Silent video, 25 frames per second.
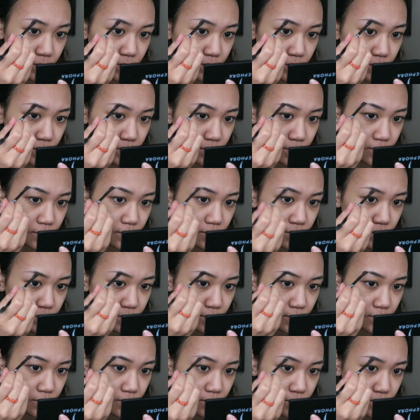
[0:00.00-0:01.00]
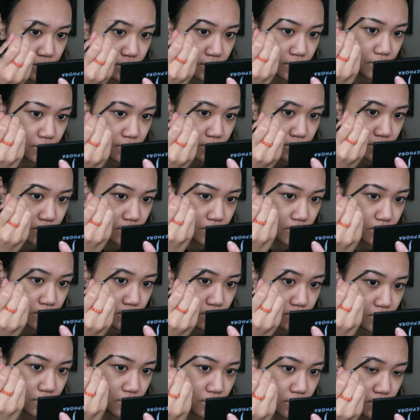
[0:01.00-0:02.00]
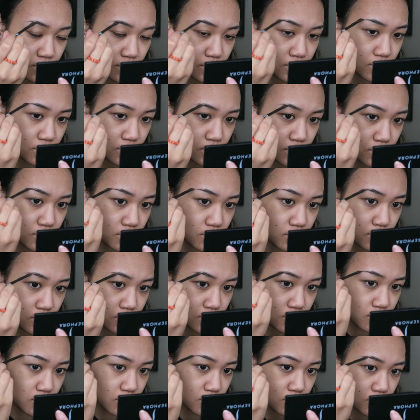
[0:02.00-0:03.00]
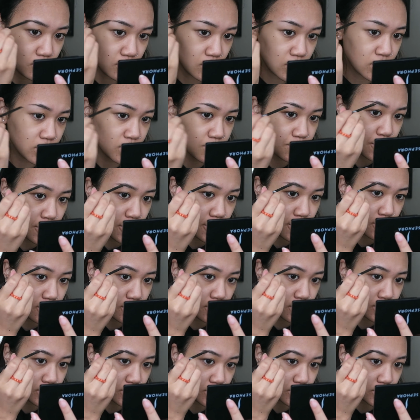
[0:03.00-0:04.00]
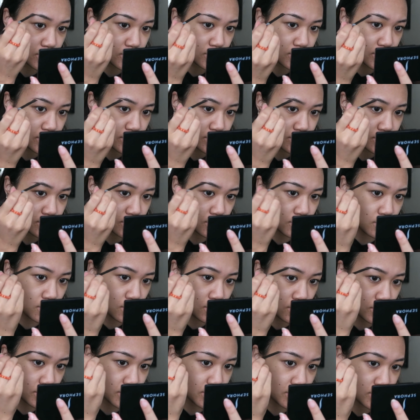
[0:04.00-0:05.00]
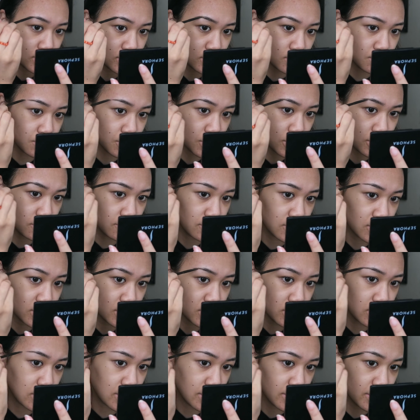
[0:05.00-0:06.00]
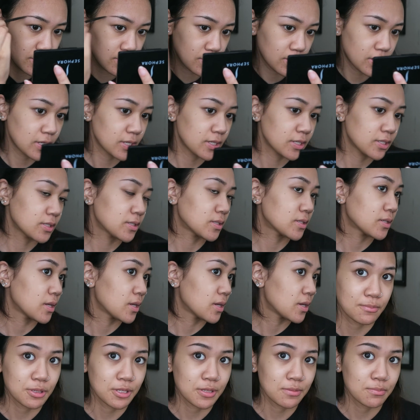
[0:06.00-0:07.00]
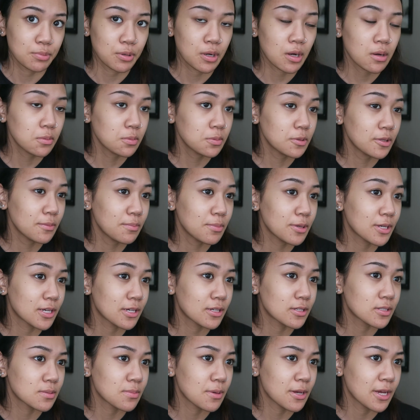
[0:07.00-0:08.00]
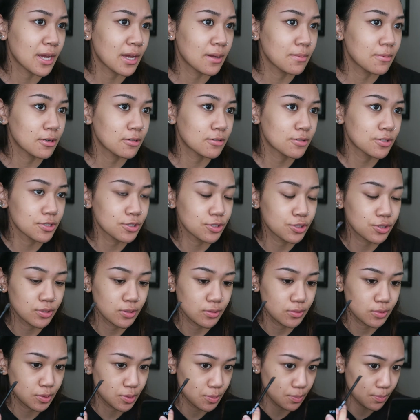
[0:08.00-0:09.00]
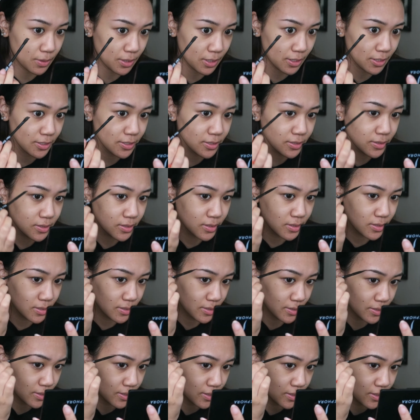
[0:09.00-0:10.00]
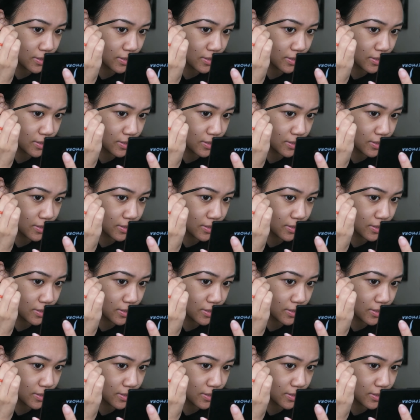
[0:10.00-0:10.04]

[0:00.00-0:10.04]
I have a little bit more time, I will fill in my brows using a pomade. This part honestly takes the longest, I'm not even gonna lie to you guys. I mean, probably because my eyebrows are so sparse.